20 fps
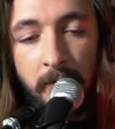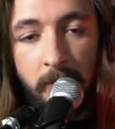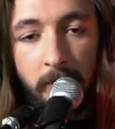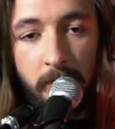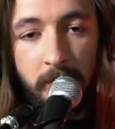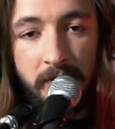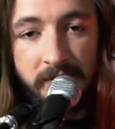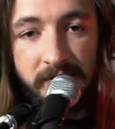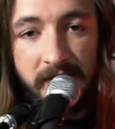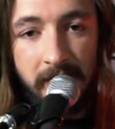
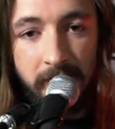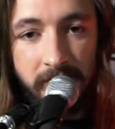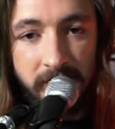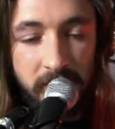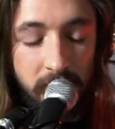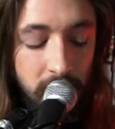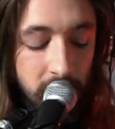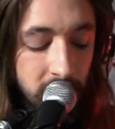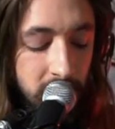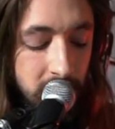But it sounds
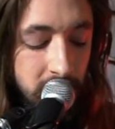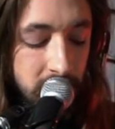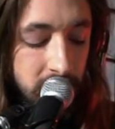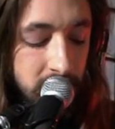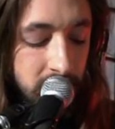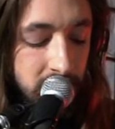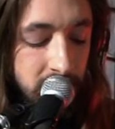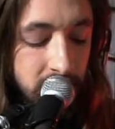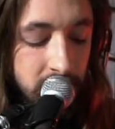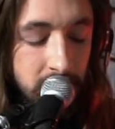cool.
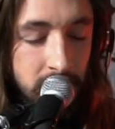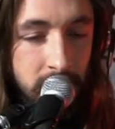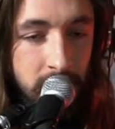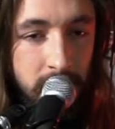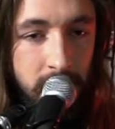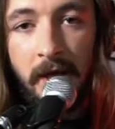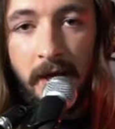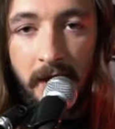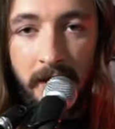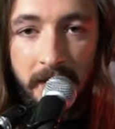
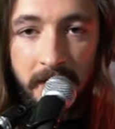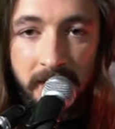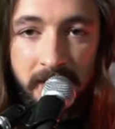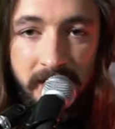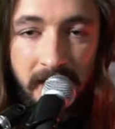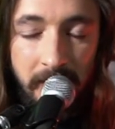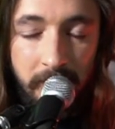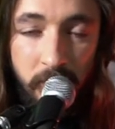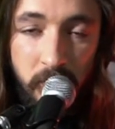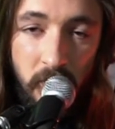An
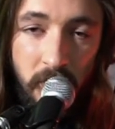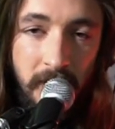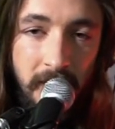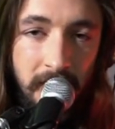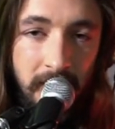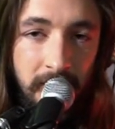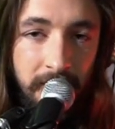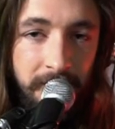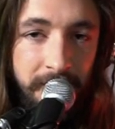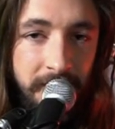example
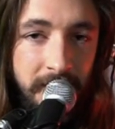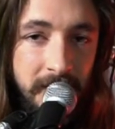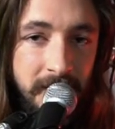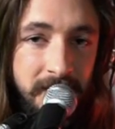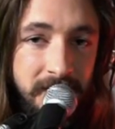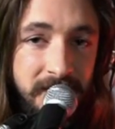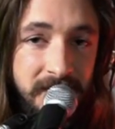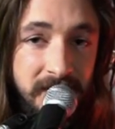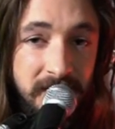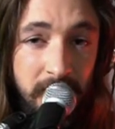of a
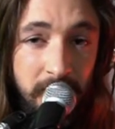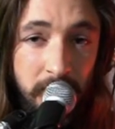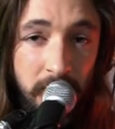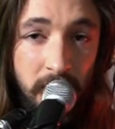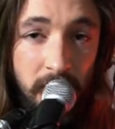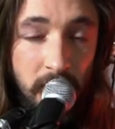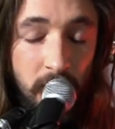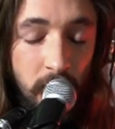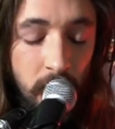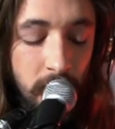
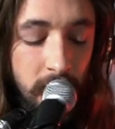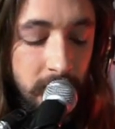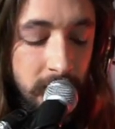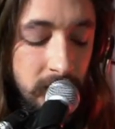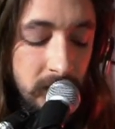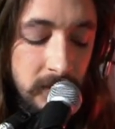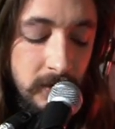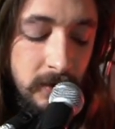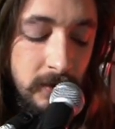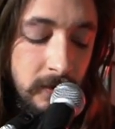simple
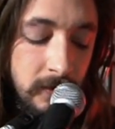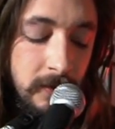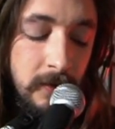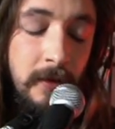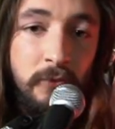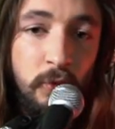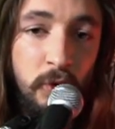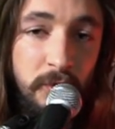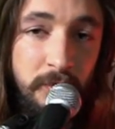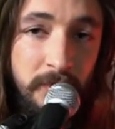chord
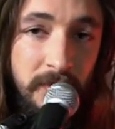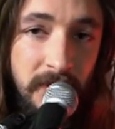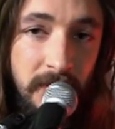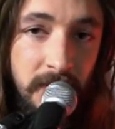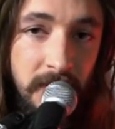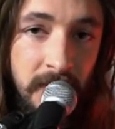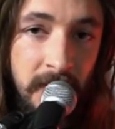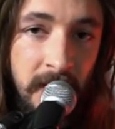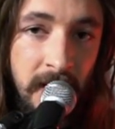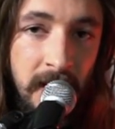would
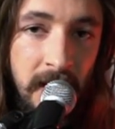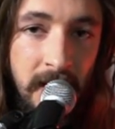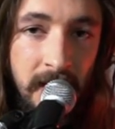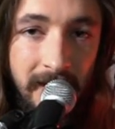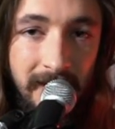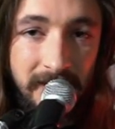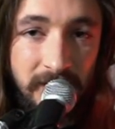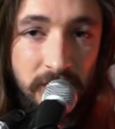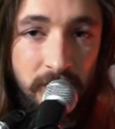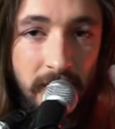be
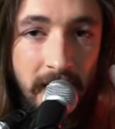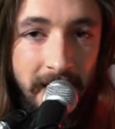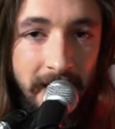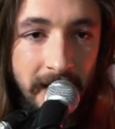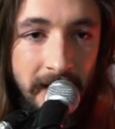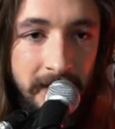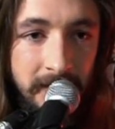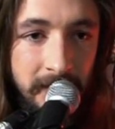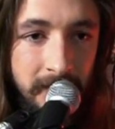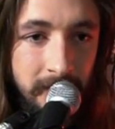a
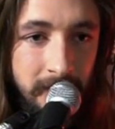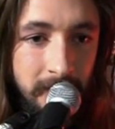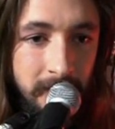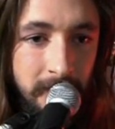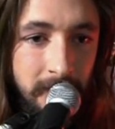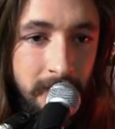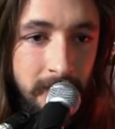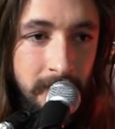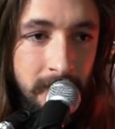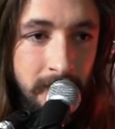triad.
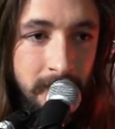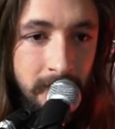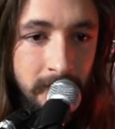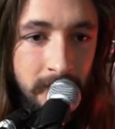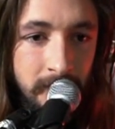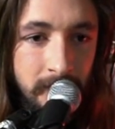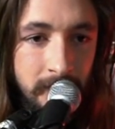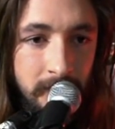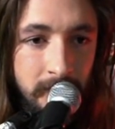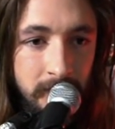
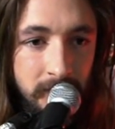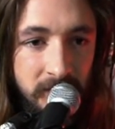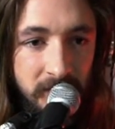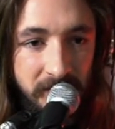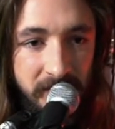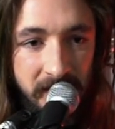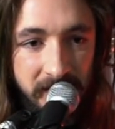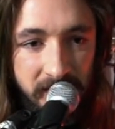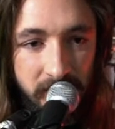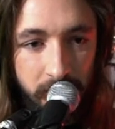
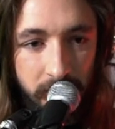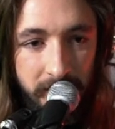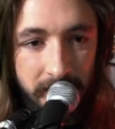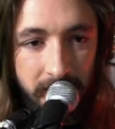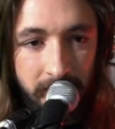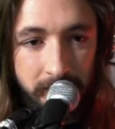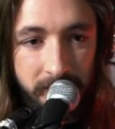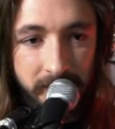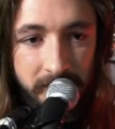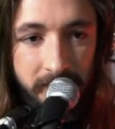Just has 3
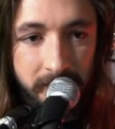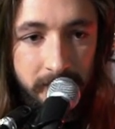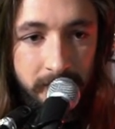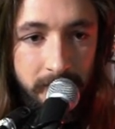notes.